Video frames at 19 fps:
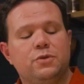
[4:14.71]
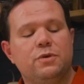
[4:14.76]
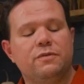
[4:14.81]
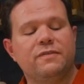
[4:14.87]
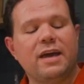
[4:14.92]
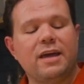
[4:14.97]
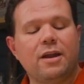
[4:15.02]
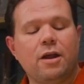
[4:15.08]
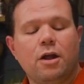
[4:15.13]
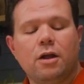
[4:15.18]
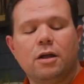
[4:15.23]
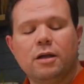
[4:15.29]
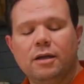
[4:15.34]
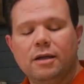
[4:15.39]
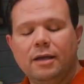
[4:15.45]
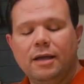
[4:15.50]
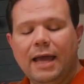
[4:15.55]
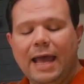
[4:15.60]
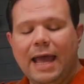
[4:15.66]
So we've got our
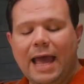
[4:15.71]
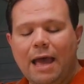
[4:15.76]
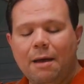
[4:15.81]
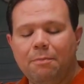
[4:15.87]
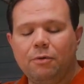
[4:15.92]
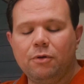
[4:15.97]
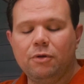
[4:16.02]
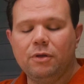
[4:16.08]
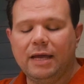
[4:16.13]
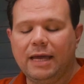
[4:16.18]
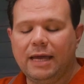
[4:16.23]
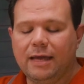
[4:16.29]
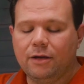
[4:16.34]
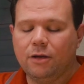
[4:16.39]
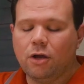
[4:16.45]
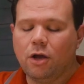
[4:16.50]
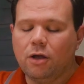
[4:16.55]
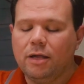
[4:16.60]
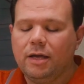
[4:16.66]
apple
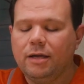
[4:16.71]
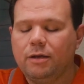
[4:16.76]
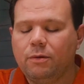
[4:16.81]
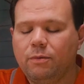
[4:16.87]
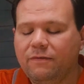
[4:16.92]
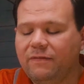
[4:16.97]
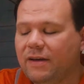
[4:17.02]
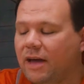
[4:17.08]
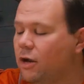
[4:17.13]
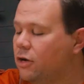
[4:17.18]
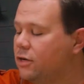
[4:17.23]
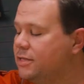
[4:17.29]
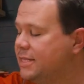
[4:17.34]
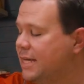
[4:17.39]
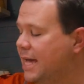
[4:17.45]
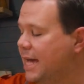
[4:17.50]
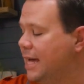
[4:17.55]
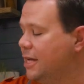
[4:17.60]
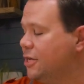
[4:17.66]
and garlic. We've got our
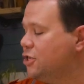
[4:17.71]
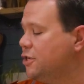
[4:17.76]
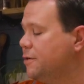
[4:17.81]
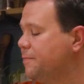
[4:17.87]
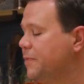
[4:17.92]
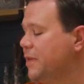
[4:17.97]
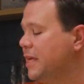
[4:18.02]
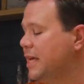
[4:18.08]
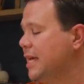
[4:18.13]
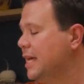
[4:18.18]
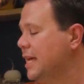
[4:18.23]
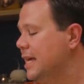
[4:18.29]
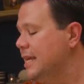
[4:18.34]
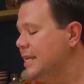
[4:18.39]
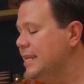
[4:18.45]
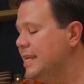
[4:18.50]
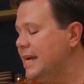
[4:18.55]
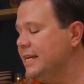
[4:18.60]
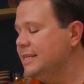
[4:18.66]
sage.
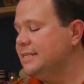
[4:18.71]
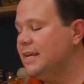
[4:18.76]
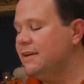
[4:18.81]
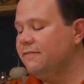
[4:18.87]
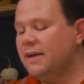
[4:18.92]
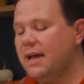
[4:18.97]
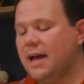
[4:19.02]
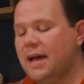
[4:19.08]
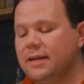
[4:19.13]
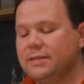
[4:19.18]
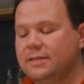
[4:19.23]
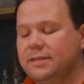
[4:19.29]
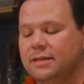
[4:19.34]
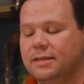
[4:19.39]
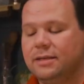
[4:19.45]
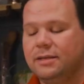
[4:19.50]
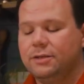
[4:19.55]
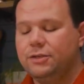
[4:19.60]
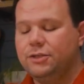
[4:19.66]
Next, I've got
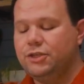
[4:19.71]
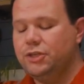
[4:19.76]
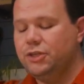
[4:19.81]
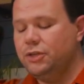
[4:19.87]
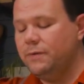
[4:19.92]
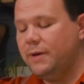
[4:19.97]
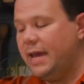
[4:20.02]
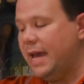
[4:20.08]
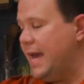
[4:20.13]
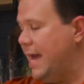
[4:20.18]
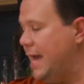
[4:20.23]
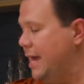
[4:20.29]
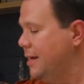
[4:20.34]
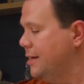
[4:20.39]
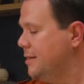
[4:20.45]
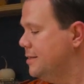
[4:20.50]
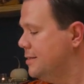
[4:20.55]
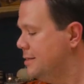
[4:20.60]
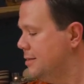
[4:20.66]
two
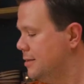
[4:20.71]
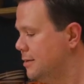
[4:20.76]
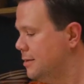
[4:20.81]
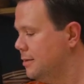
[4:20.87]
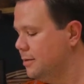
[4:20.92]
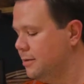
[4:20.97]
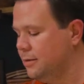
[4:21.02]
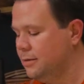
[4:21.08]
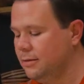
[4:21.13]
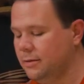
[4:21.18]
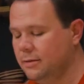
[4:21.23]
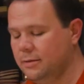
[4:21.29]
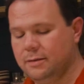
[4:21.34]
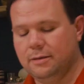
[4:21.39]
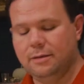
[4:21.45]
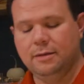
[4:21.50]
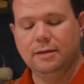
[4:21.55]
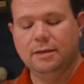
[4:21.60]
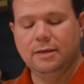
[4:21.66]
eggs
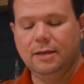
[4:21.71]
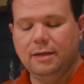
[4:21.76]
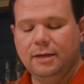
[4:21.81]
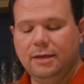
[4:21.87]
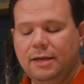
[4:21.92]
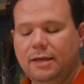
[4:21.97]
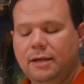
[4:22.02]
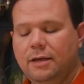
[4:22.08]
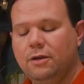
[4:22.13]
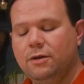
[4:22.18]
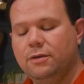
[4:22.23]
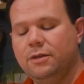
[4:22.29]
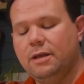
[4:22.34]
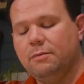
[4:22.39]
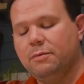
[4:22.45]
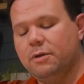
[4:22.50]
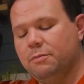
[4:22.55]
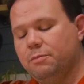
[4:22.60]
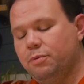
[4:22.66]
here that
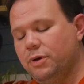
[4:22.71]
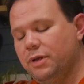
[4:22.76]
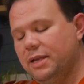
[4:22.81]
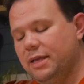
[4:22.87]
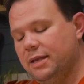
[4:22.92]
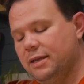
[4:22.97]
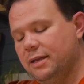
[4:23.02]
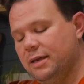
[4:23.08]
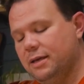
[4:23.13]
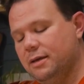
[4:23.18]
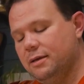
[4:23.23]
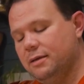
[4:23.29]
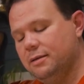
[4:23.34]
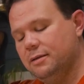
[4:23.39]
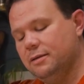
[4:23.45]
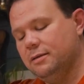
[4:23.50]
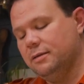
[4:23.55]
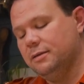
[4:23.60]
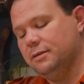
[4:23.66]
I'm gonna put in
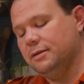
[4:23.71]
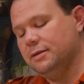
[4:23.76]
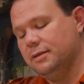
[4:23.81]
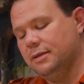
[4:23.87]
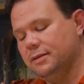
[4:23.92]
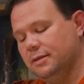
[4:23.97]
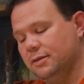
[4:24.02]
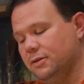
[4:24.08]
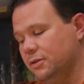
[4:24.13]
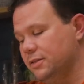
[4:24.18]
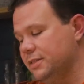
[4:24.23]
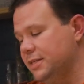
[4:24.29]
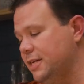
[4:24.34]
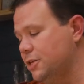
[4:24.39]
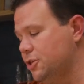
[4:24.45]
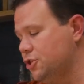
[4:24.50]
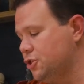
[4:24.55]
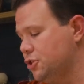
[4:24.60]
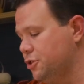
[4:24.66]
a little
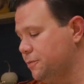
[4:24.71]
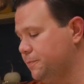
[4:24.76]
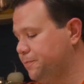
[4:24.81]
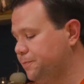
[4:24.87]
dish.